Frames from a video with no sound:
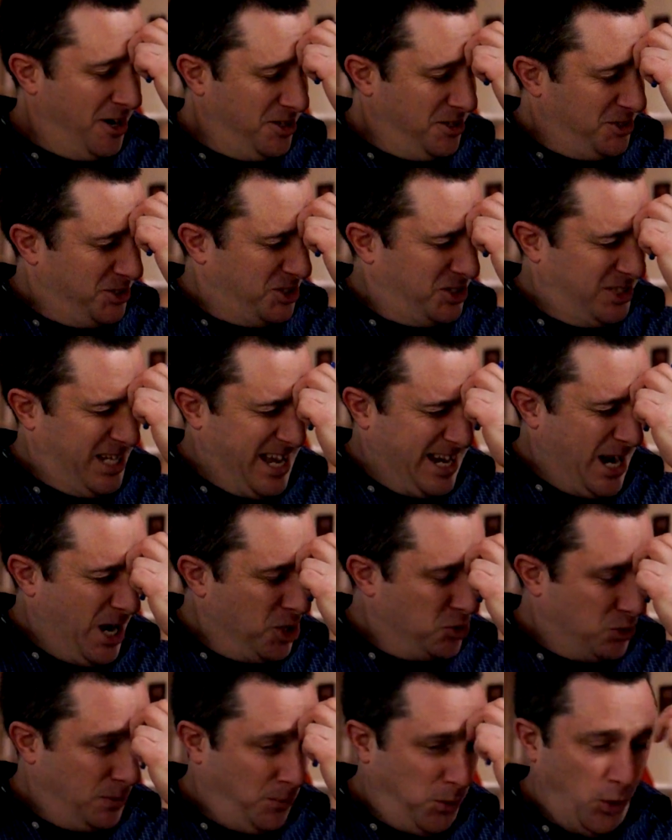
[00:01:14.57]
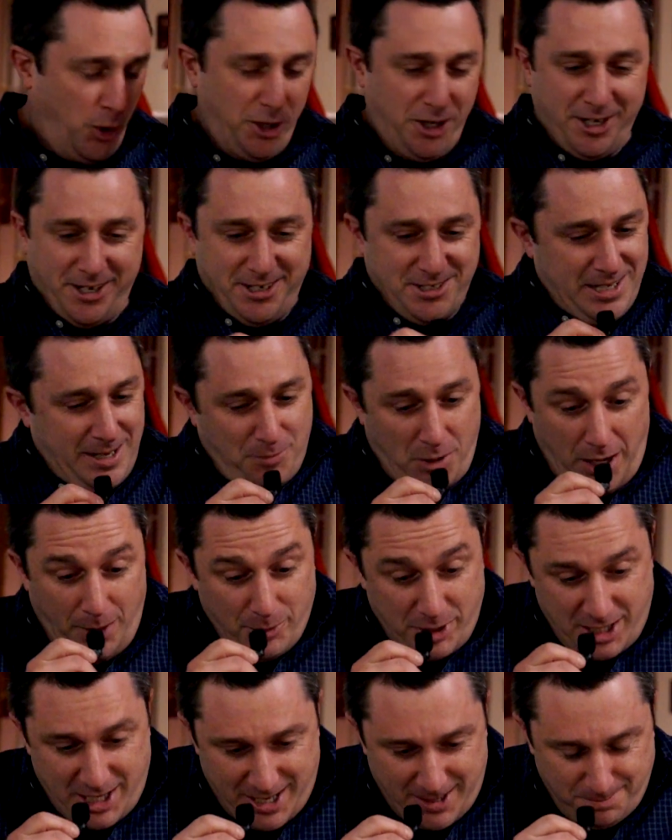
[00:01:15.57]
not a state house reporter because I'd
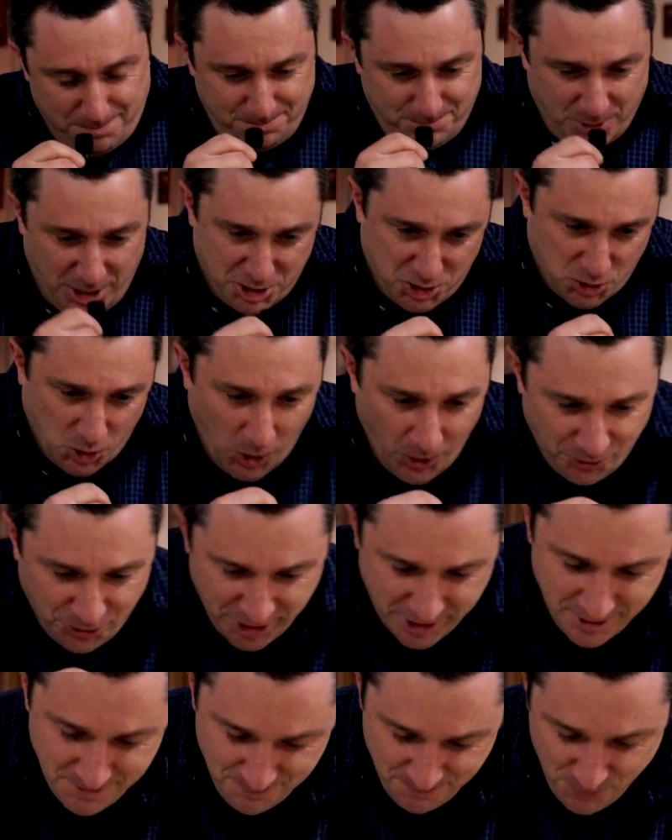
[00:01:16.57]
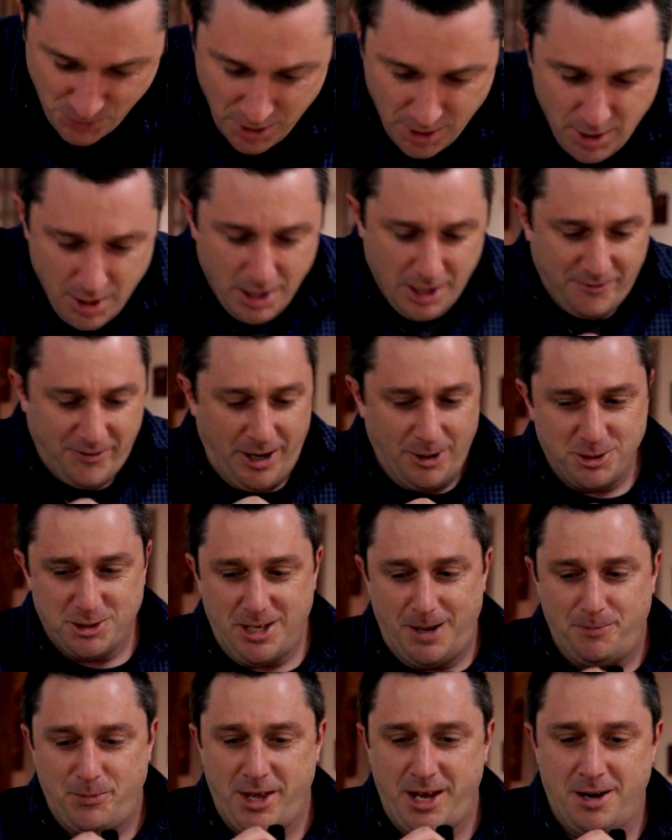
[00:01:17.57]
probably get assaulted if I
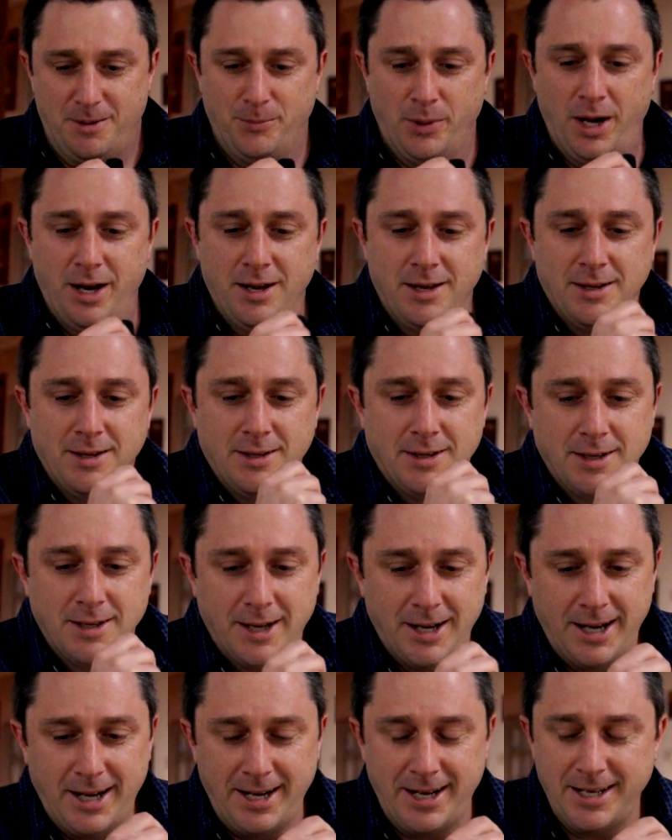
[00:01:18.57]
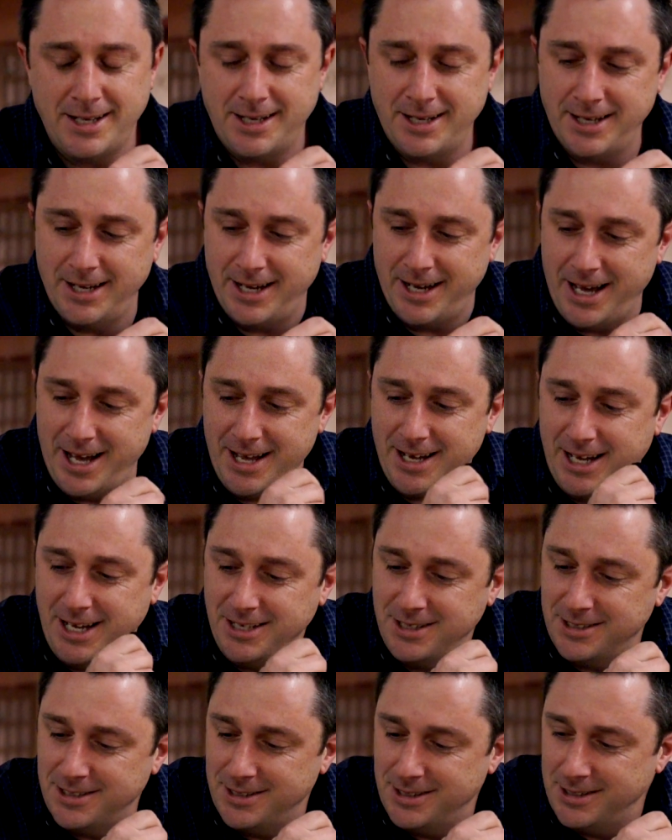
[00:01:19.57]
was up there. But
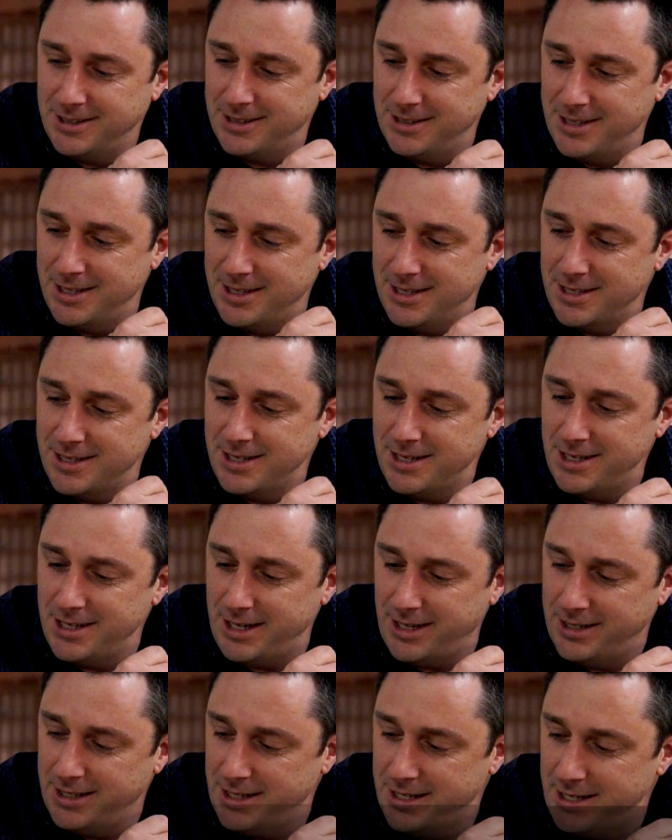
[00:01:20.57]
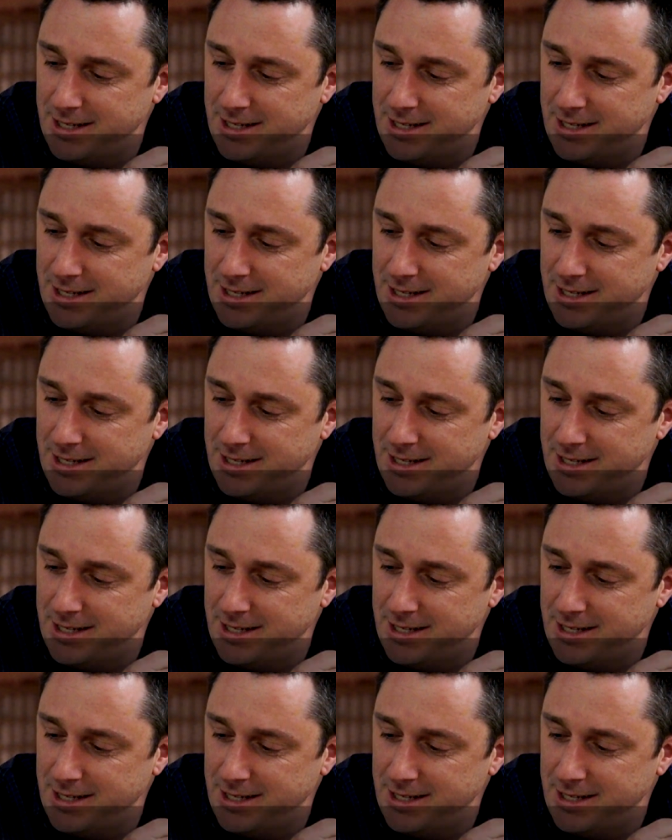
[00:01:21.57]
I,